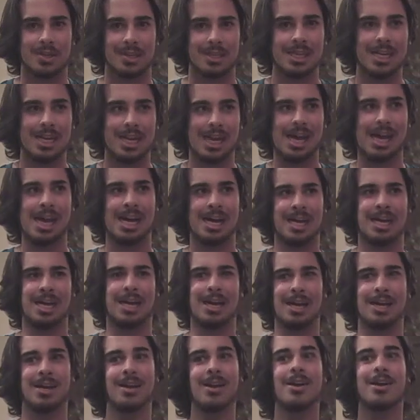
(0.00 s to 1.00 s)
like ha ha
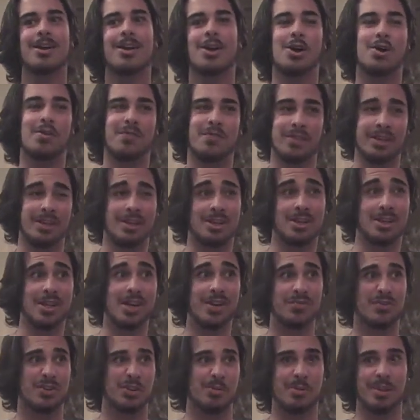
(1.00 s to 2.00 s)
ha. Hopefully
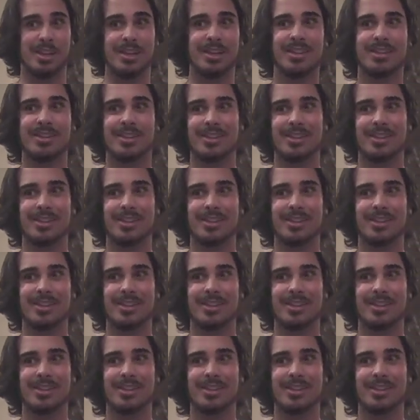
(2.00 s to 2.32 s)
uncomfortable.